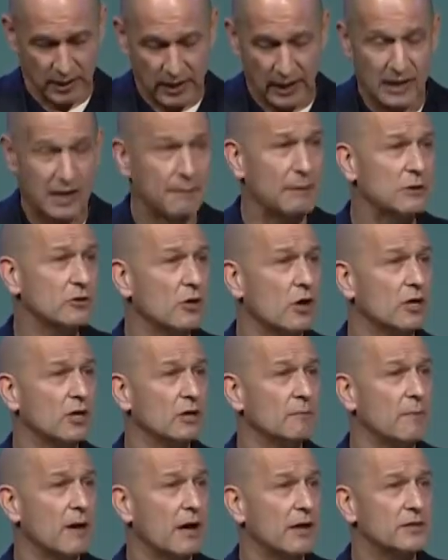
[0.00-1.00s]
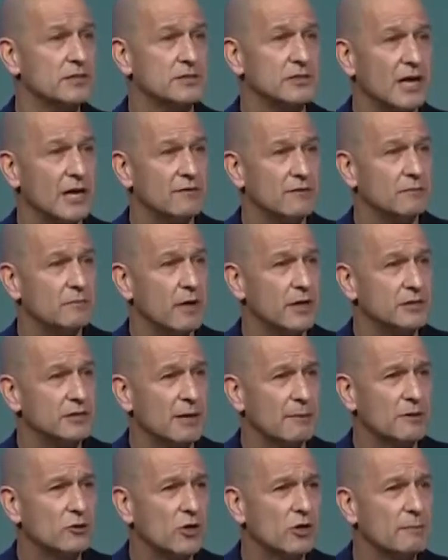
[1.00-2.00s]
And I'm not talking about, as David mentioned,
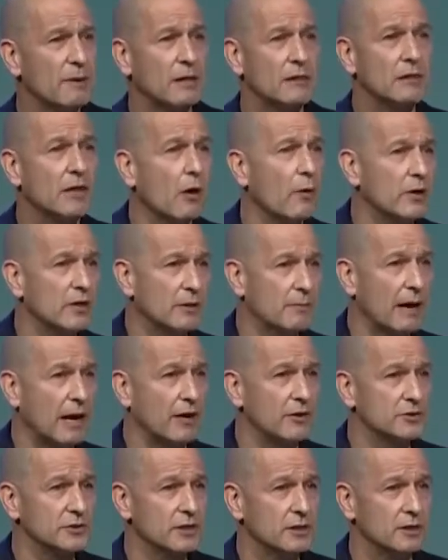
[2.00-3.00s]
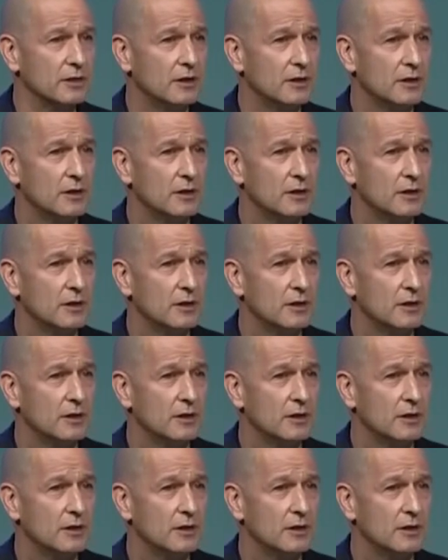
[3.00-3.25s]
I'm not talking about low-income housing.